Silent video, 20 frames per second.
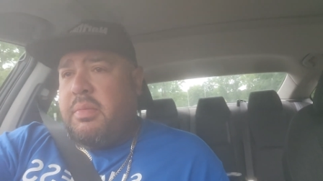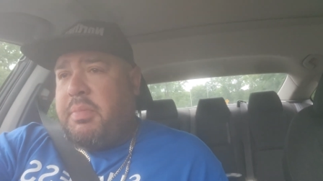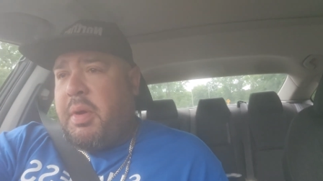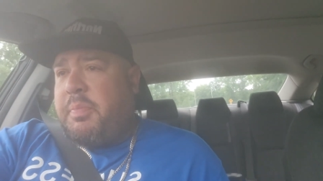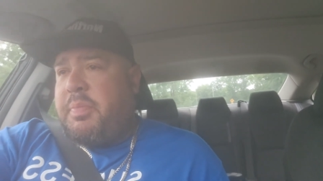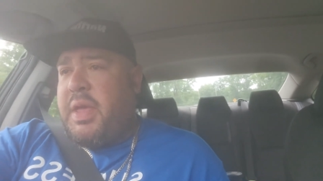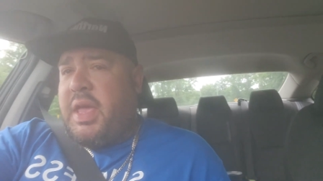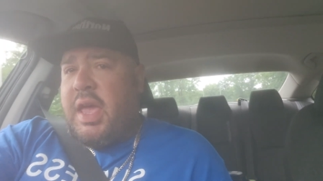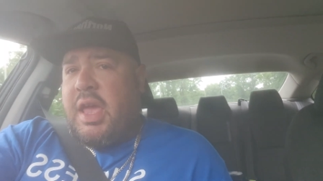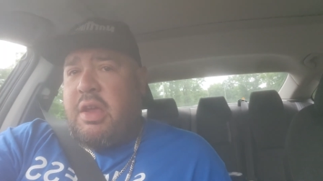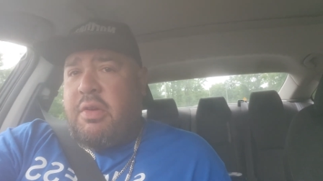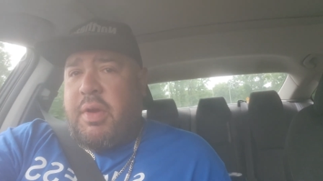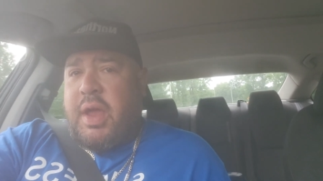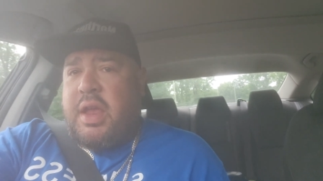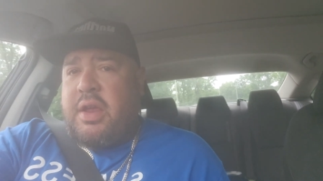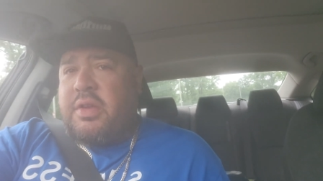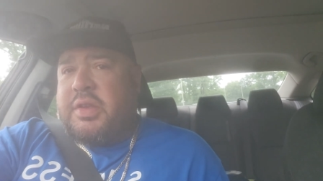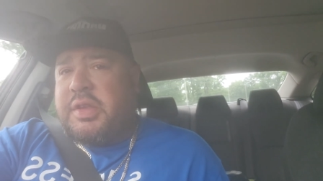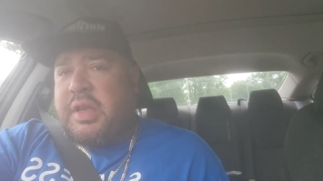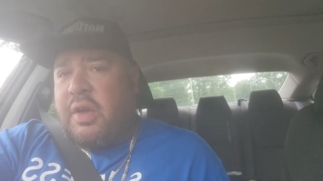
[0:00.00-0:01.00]
But be angry
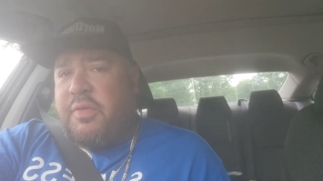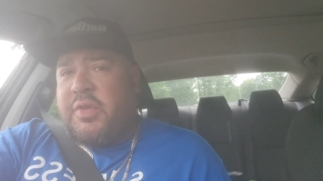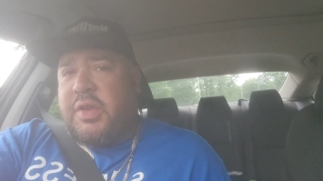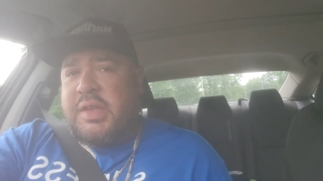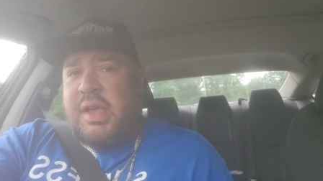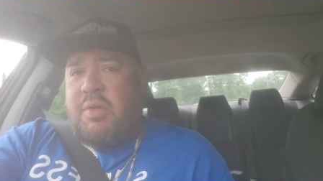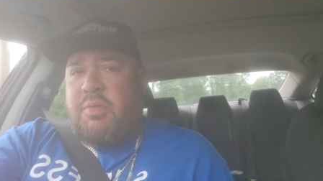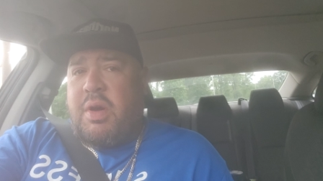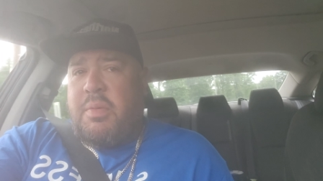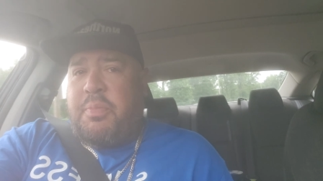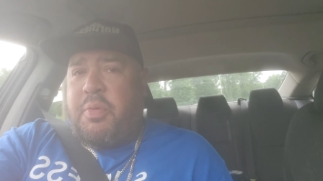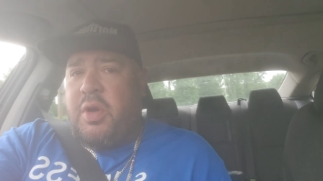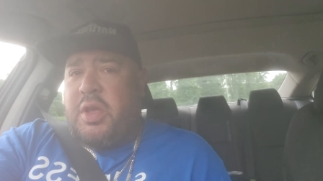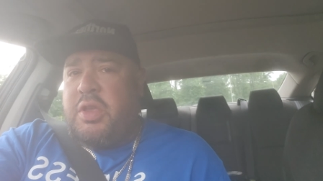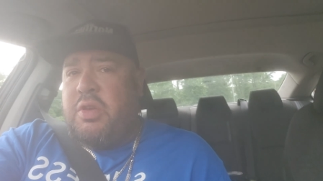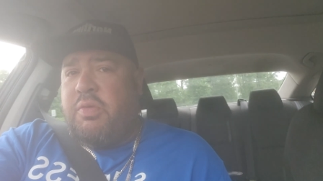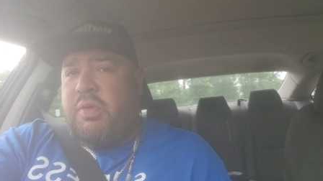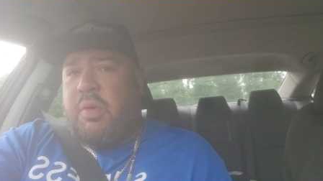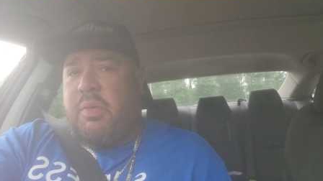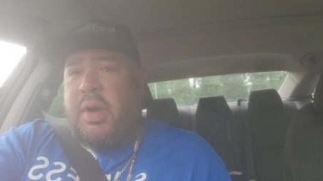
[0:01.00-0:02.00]
at yourself because at one
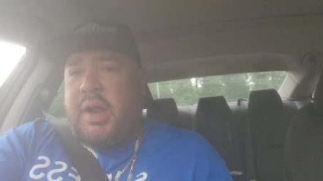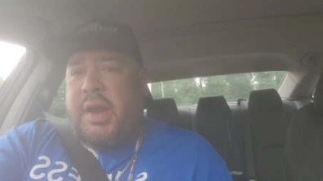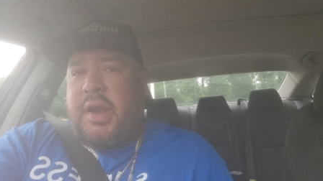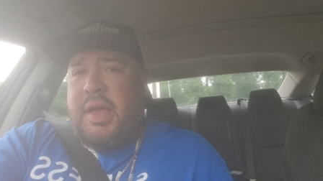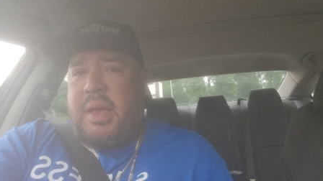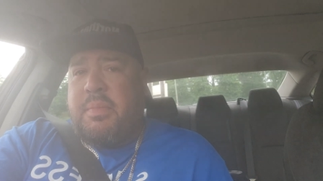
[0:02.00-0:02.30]
point you were one of